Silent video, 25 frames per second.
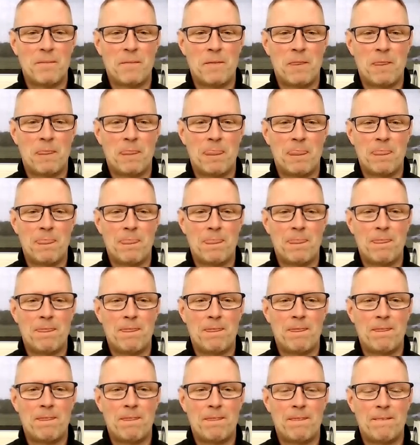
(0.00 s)

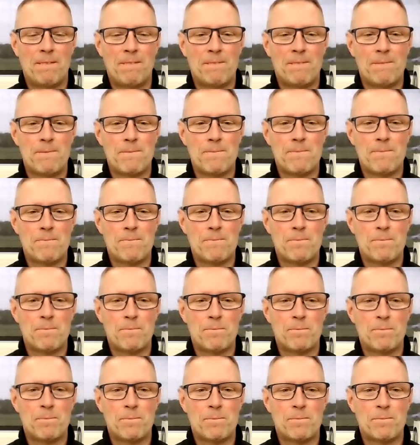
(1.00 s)

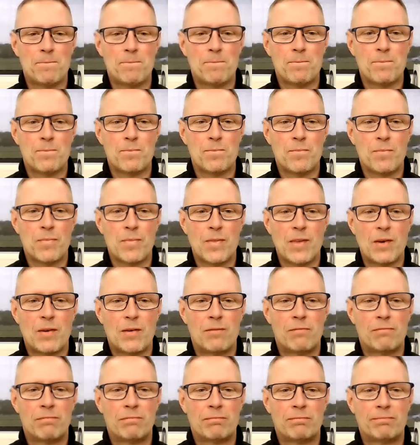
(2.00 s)

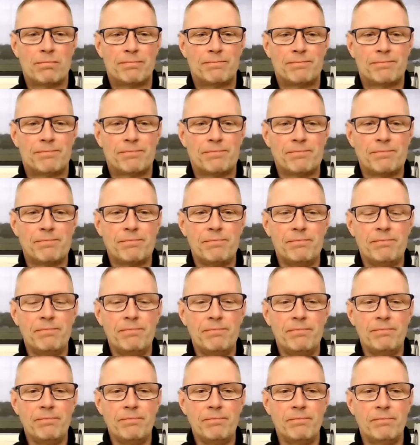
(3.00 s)

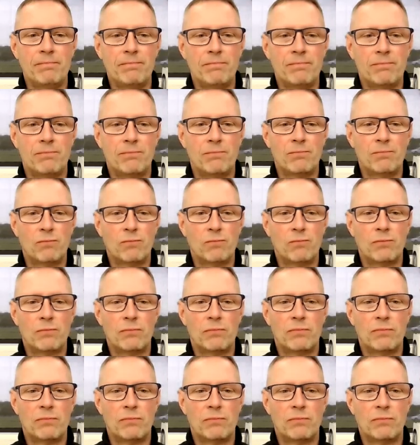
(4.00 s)

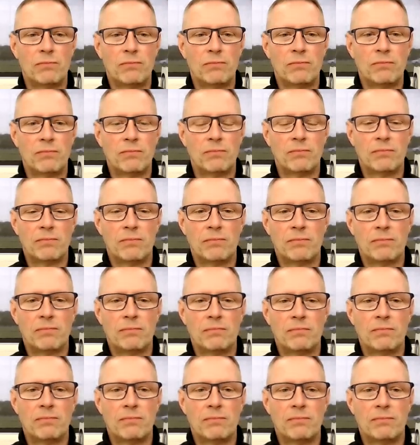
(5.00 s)

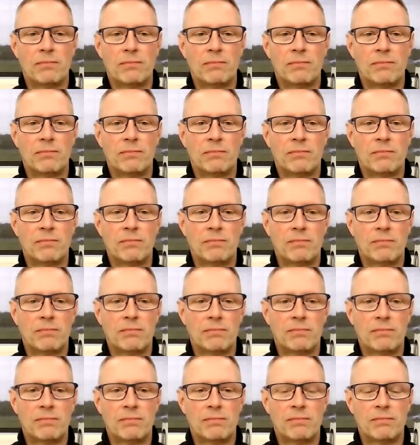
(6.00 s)

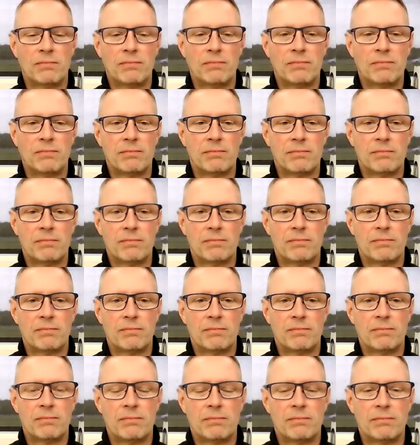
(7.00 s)
(silent)